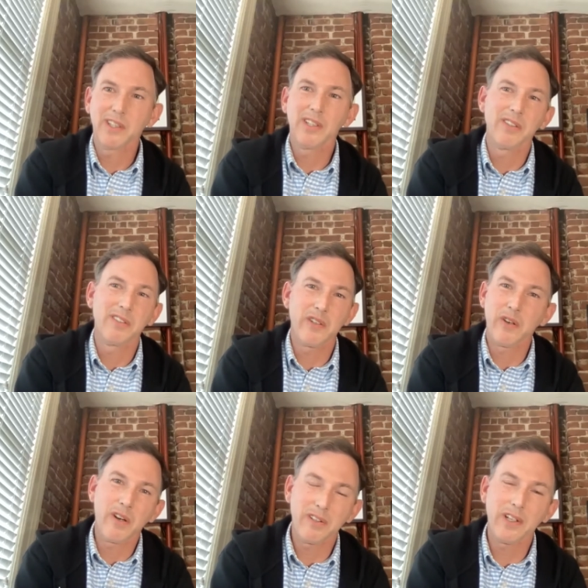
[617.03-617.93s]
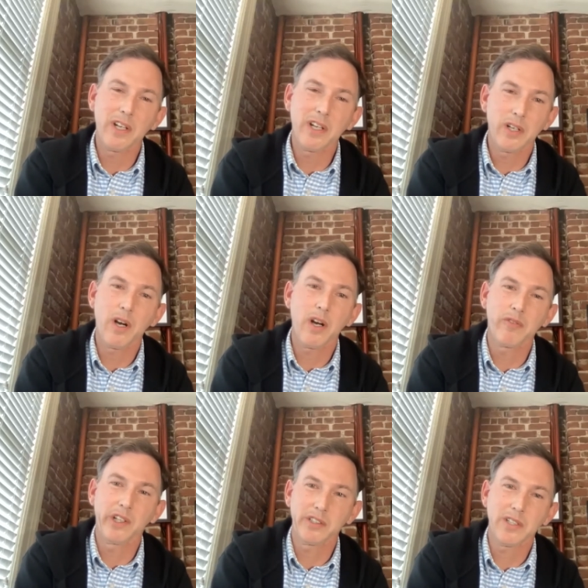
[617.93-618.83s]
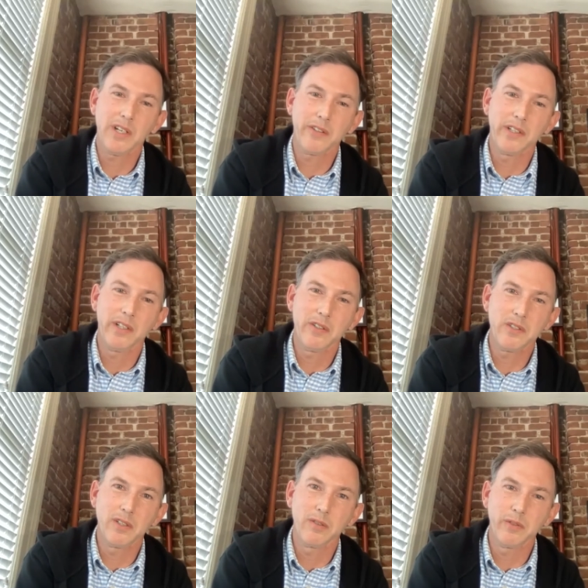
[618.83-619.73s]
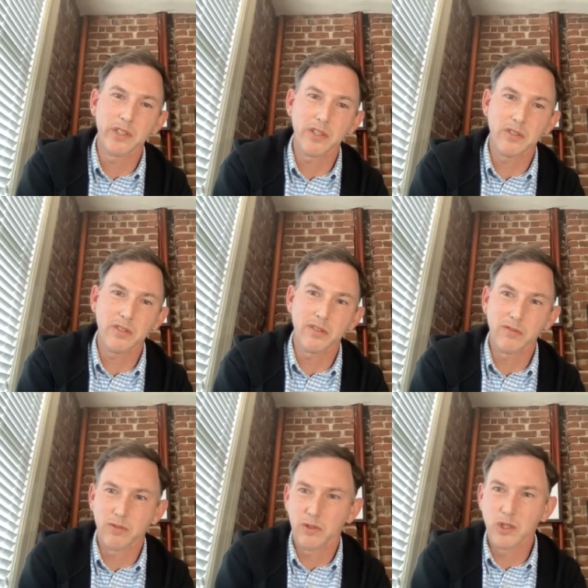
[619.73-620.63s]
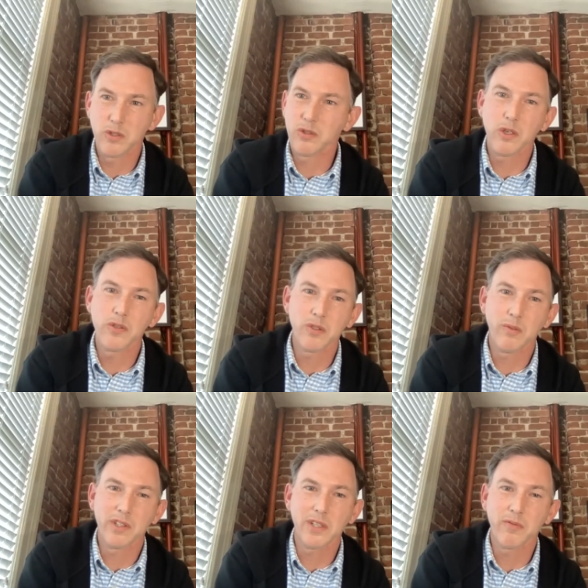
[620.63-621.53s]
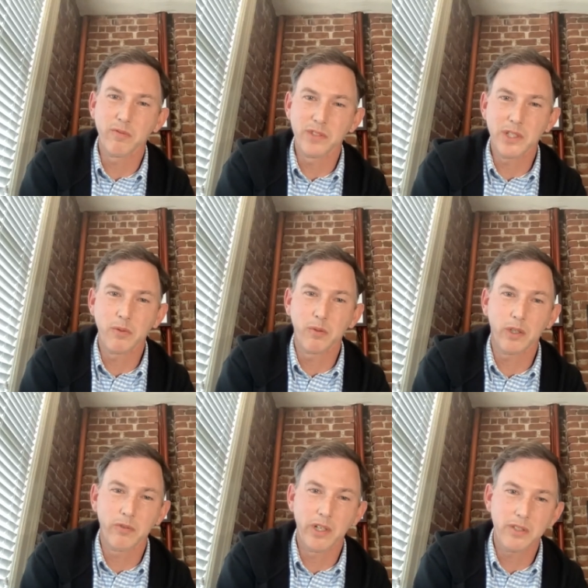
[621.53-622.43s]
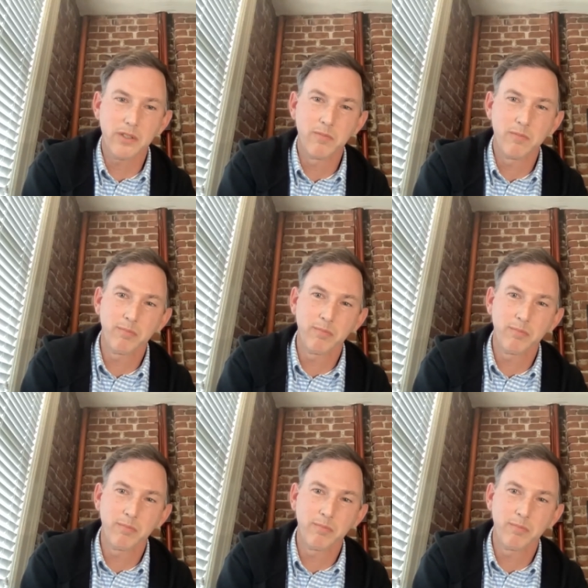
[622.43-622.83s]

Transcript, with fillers: And there are a lot of offerings out there. So we just cho- chose the ones that seemed to work for us.